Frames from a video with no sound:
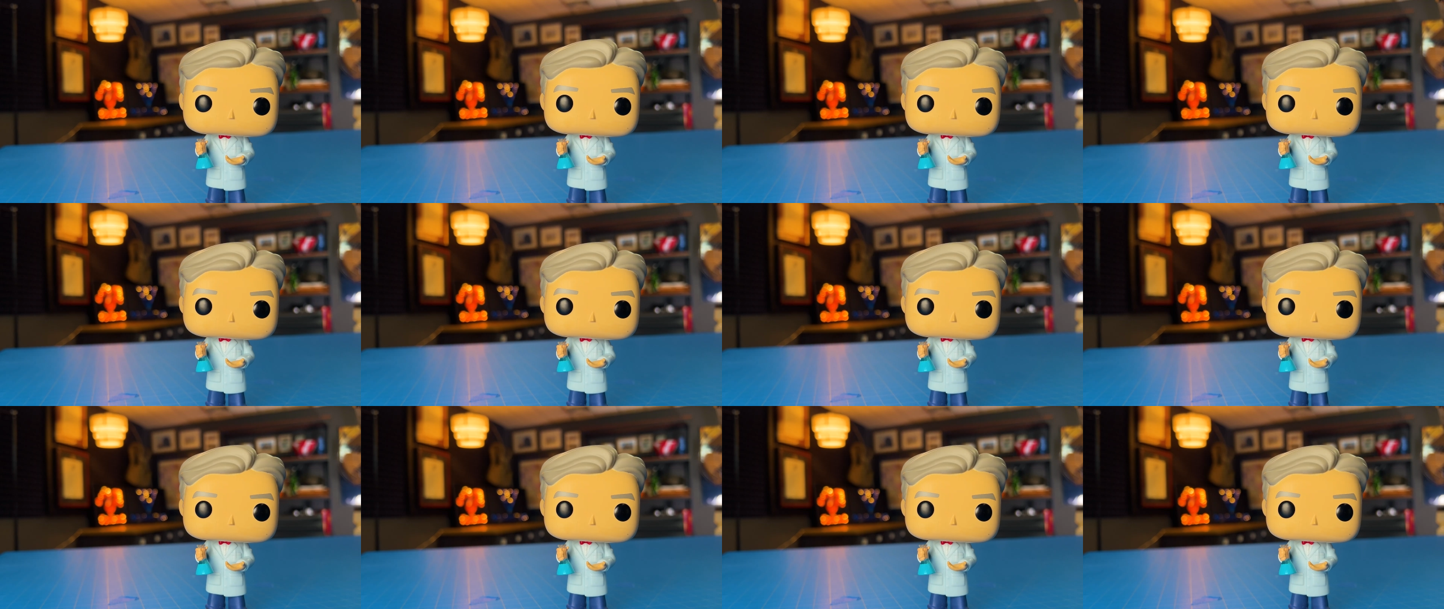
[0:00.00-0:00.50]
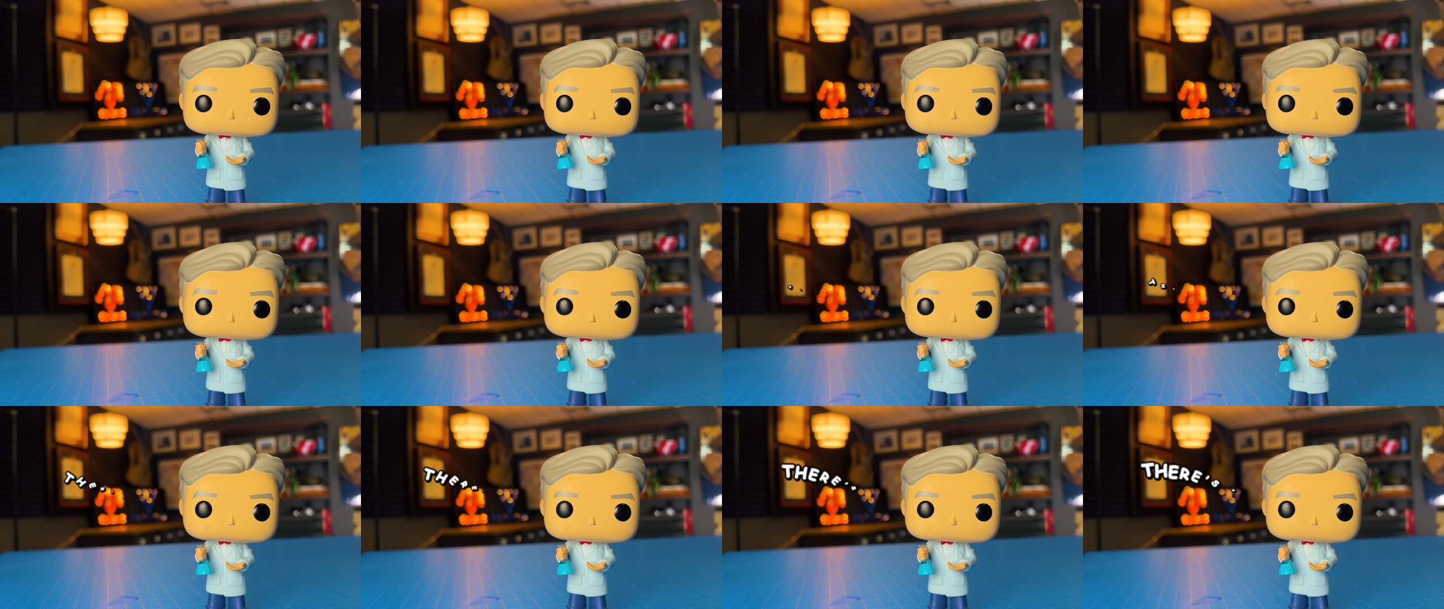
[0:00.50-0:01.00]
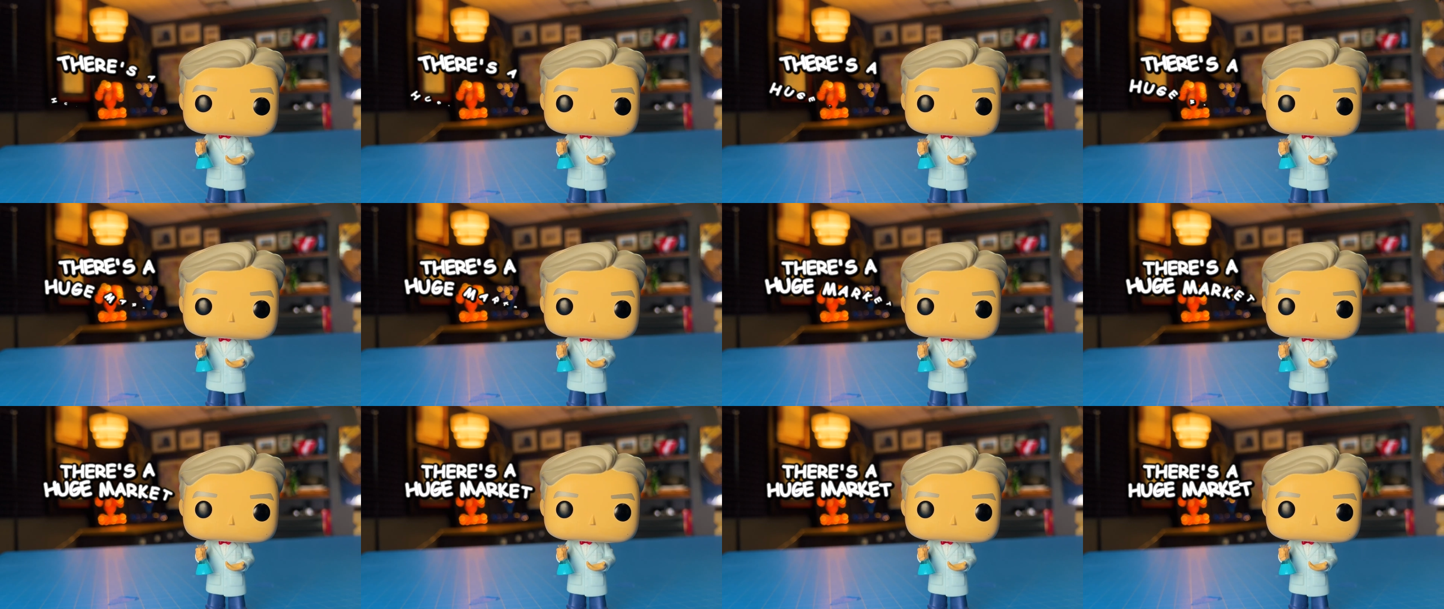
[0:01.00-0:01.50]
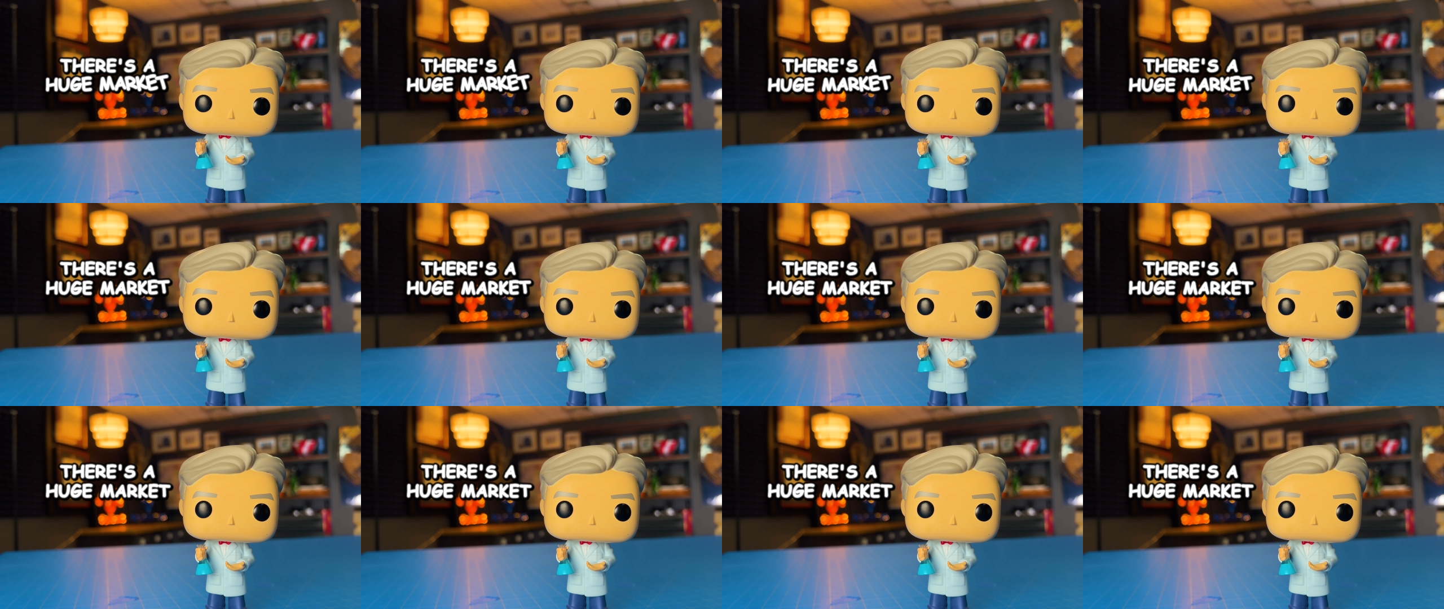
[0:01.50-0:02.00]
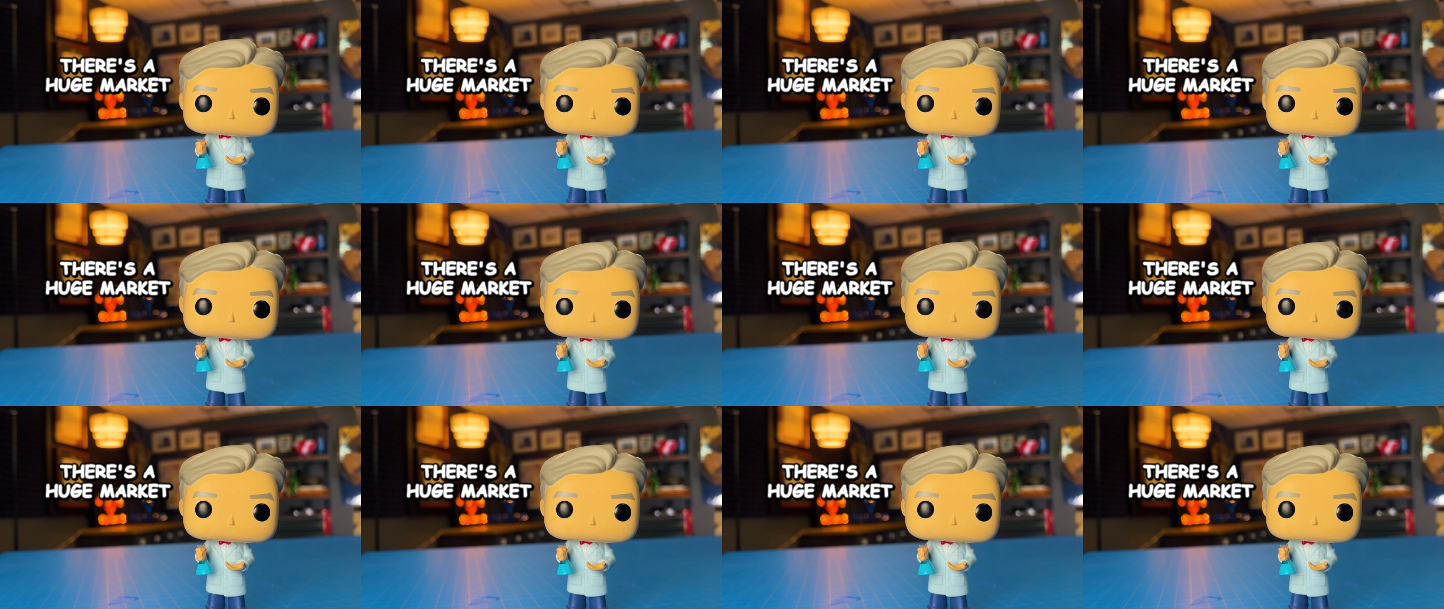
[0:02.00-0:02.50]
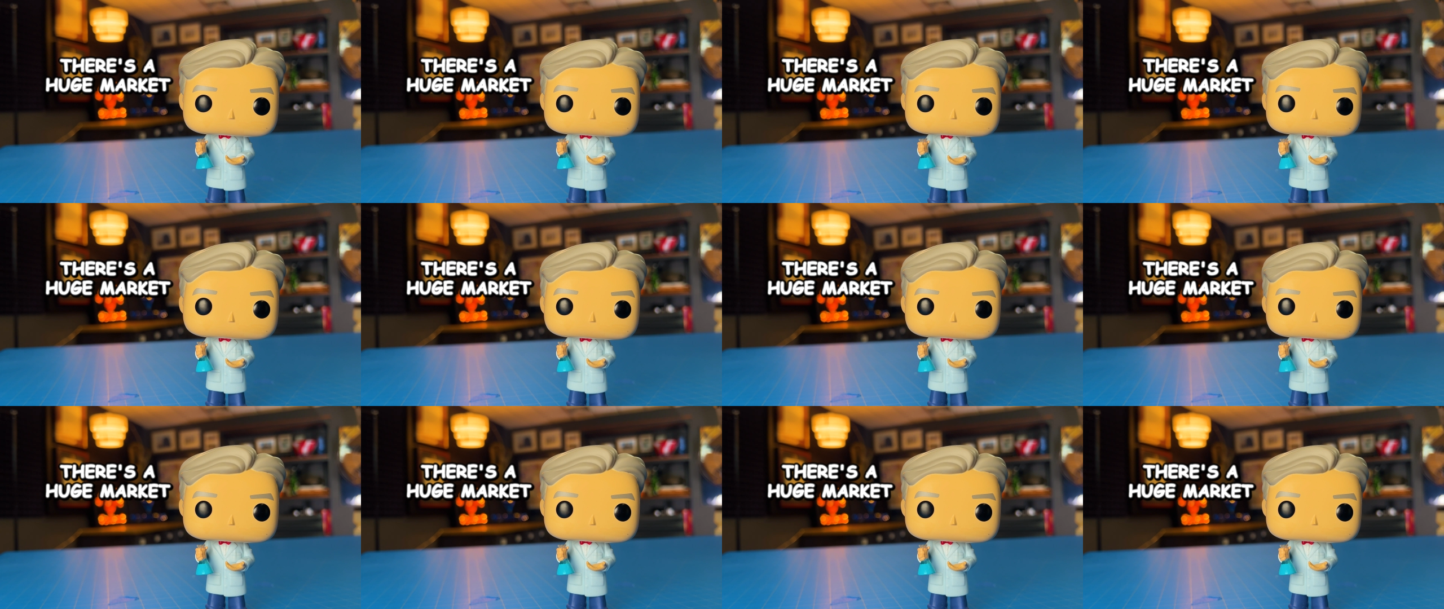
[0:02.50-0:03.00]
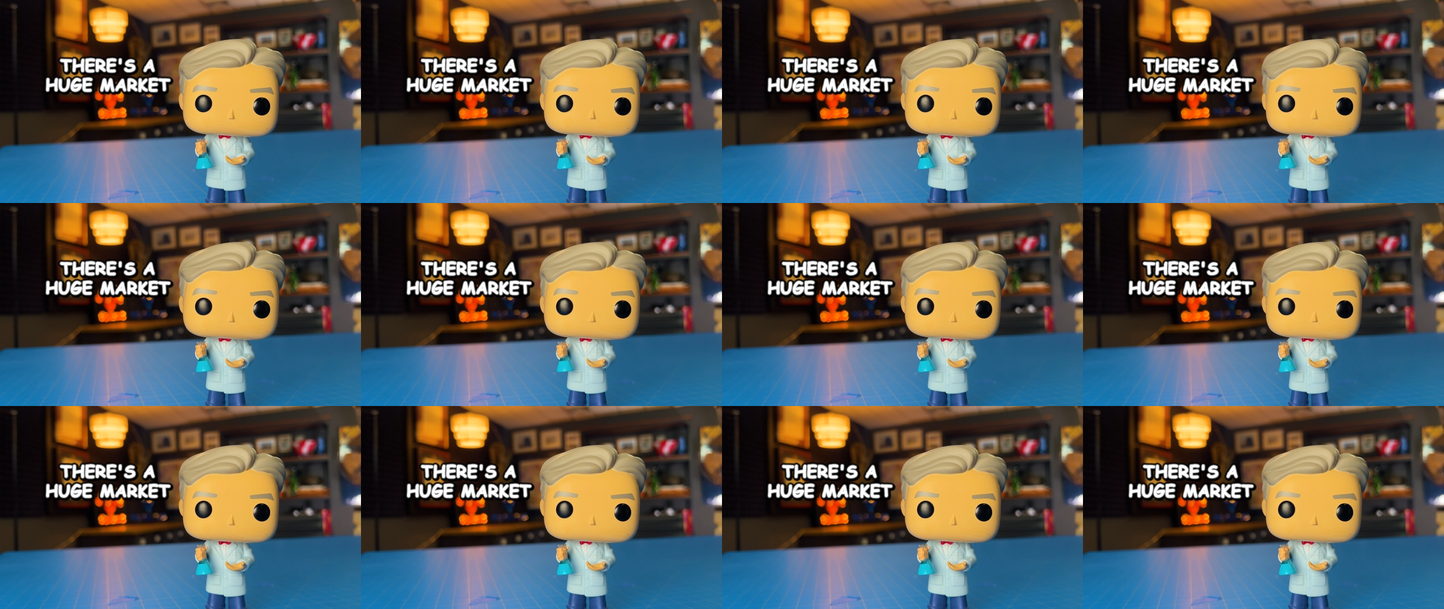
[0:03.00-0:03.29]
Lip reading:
[unreadable: no face in view]